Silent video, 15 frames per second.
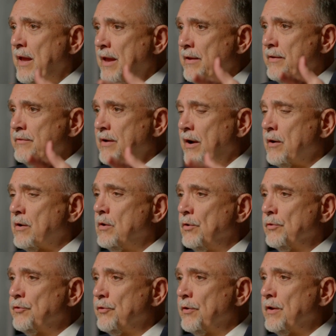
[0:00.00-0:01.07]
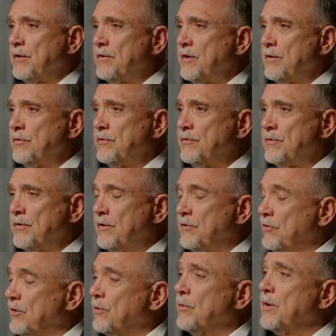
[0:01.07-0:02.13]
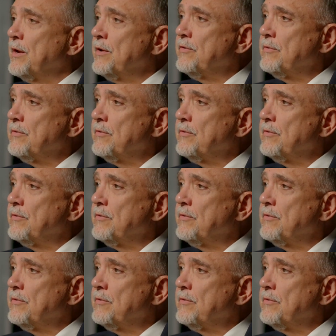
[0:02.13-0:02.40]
as our culture continues to degenerate.